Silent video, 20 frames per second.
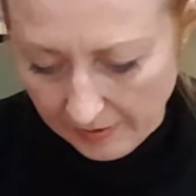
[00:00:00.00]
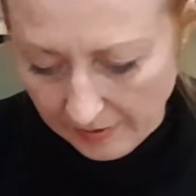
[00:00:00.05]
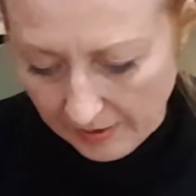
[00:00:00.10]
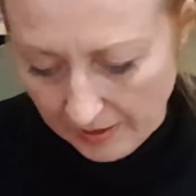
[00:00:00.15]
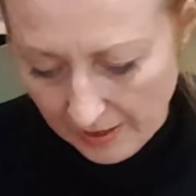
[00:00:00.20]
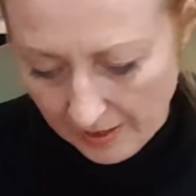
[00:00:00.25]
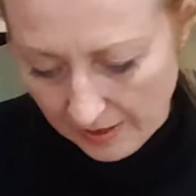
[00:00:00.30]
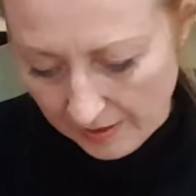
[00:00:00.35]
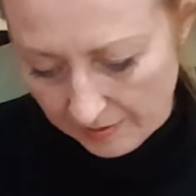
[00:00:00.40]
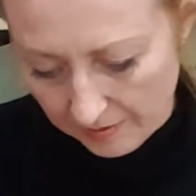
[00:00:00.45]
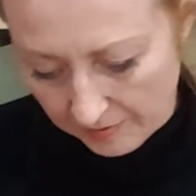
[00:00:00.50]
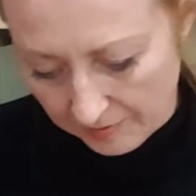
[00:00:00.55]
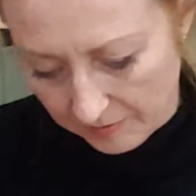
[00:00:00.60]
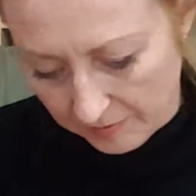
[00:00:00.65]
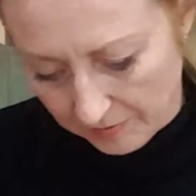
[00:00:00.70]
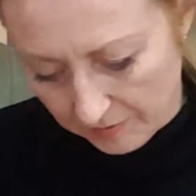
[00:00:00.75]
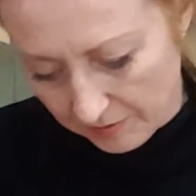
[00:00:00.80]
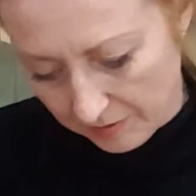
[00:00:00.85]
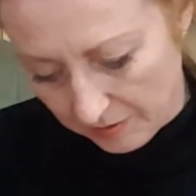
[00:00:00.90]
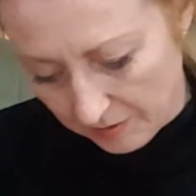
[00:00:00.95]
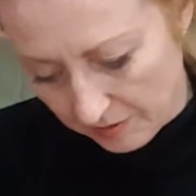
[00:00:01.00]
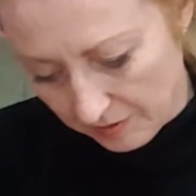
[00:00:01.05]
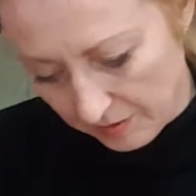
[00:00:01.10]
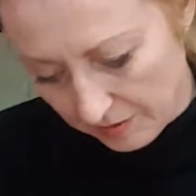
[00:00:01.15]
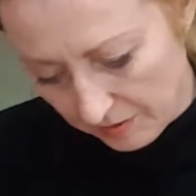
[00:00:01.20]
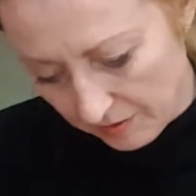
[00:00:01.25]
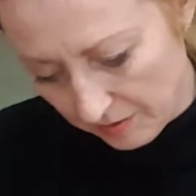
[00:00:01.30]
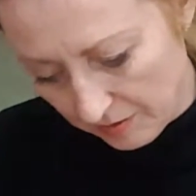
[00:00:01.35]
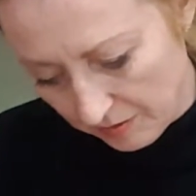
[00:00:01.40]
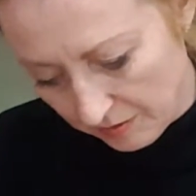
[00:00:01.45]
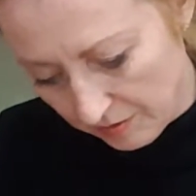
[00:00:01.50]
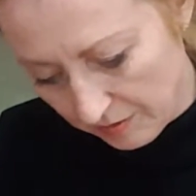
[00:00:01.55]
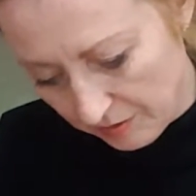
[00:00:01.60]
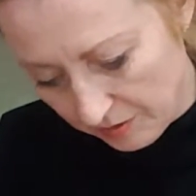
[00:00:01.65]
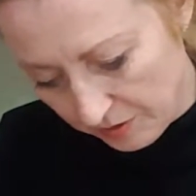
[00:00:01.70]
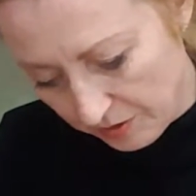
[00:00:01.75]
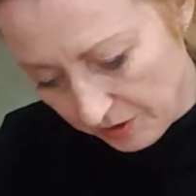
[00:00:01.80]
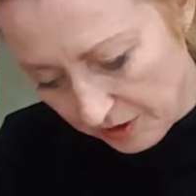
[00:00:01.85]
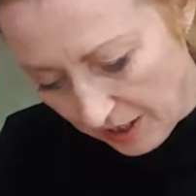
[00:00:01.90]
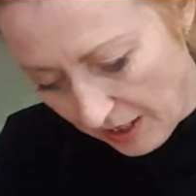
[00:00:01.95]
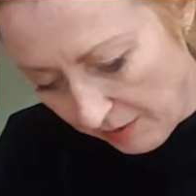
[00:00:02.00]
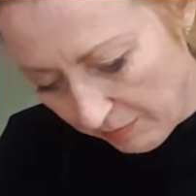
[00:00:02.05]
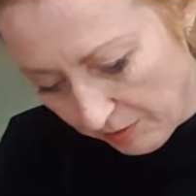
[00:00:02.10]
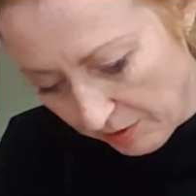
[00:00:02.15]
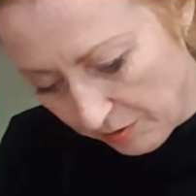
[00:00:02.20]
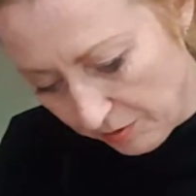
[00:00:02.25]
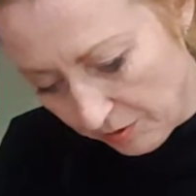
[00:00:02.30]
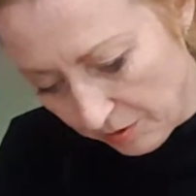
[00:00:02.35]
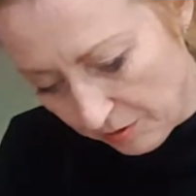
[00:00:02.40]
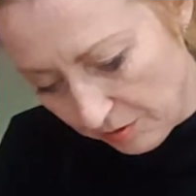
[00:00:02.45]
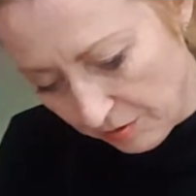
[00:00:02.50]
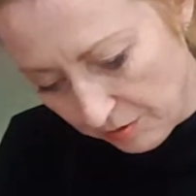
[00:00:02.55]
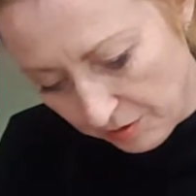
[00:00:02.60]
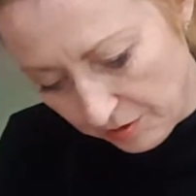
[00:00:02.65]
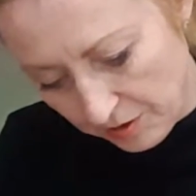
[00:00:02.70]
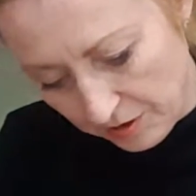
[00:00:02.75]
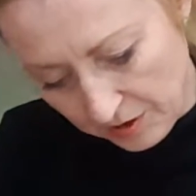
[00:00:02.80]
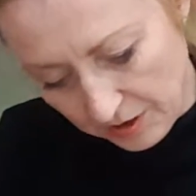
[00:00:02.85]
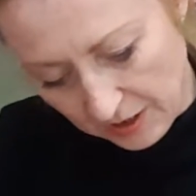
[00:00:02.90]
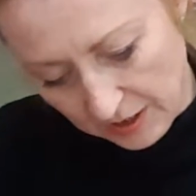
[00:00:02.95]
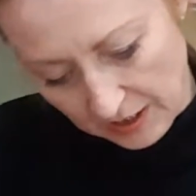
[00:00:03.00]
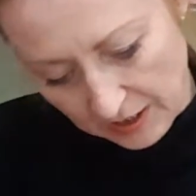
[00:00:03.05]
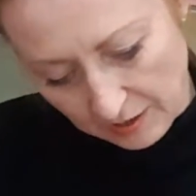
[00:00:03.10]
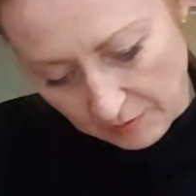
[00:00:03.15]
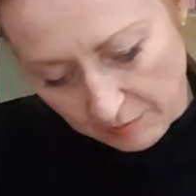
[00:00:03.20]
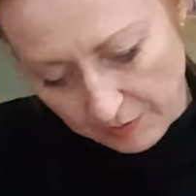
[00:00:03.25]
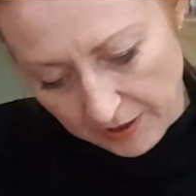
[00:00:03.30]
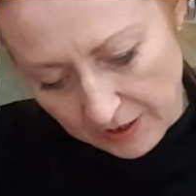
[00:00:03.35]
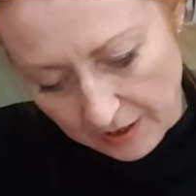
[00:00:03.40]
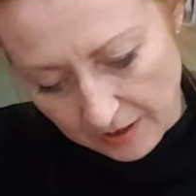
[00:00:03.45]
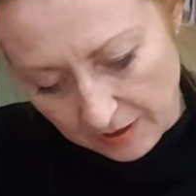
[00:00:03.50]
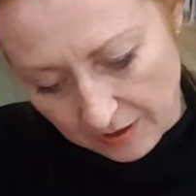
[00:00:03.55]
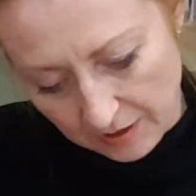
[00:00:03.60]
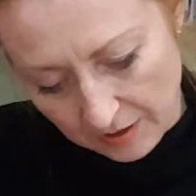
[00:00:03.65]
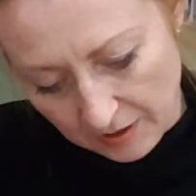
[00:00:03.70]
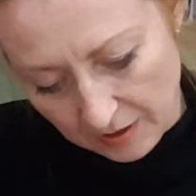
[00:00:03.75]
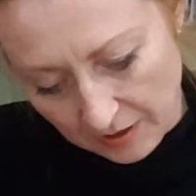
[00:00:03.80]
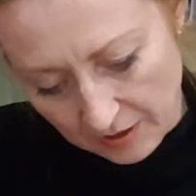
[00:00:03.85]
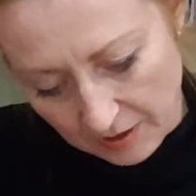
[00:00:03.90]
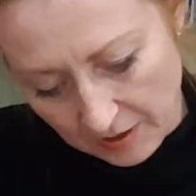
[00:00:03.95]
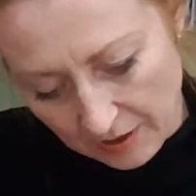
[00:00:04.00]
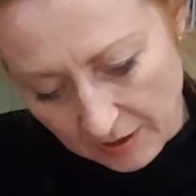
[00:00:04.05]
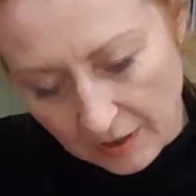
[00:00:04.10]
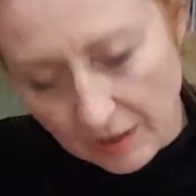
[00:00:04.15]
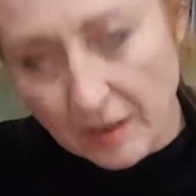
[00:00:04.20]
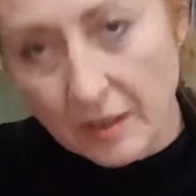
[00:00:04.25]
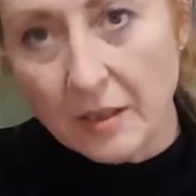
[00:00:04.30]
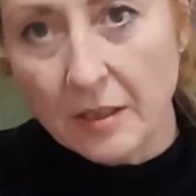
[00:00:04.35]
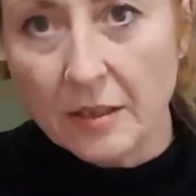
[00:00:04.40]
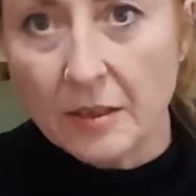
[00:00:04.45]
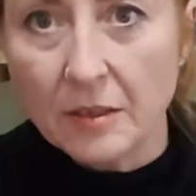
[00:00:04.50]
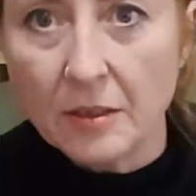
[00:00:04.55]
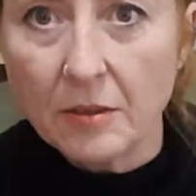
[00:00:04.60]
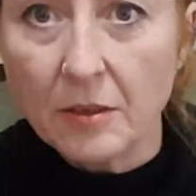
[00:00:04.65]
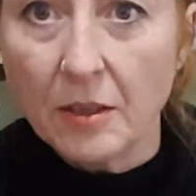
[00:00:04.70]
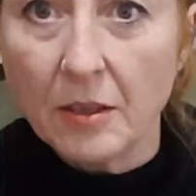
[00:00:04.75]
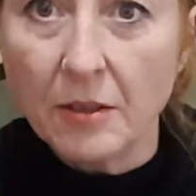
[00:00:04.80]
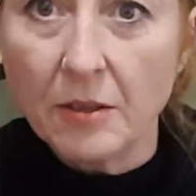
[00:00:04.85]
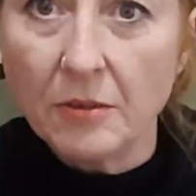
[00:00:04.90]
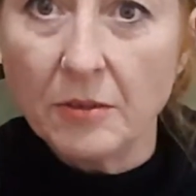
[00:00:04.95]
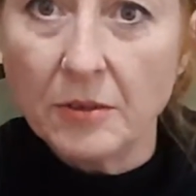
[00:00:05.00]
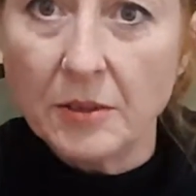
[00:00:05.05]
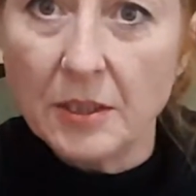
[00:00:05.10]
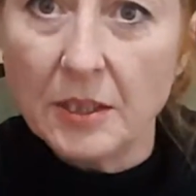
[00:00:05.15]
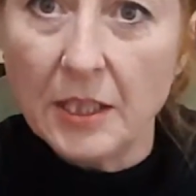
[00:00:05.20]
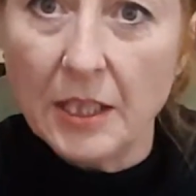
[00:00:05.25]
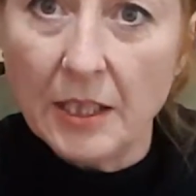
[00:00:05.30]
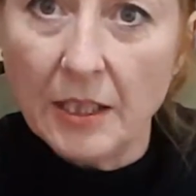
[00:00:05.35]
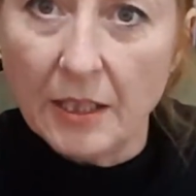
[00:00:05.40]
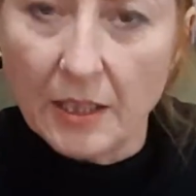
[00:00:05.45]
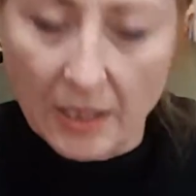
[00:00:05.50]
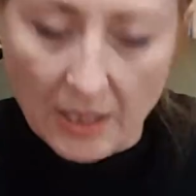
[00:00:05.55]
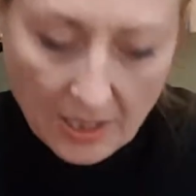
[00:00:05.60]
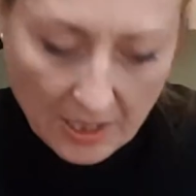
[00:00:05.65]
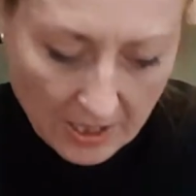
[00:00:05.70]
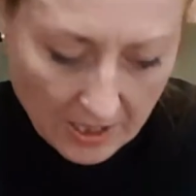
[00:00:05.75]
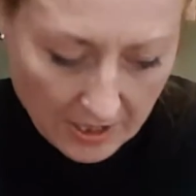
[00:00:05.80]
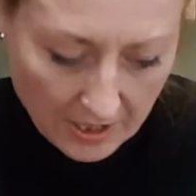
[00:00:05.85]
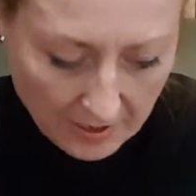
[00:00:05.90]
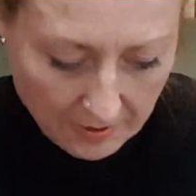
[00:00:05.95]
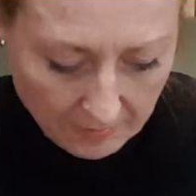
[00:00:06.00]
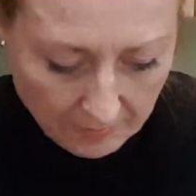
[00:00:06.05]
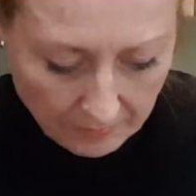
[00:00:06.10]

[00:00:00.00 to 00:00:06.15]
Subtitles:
Again, just shape the jaw just a little bit. Going underneath there.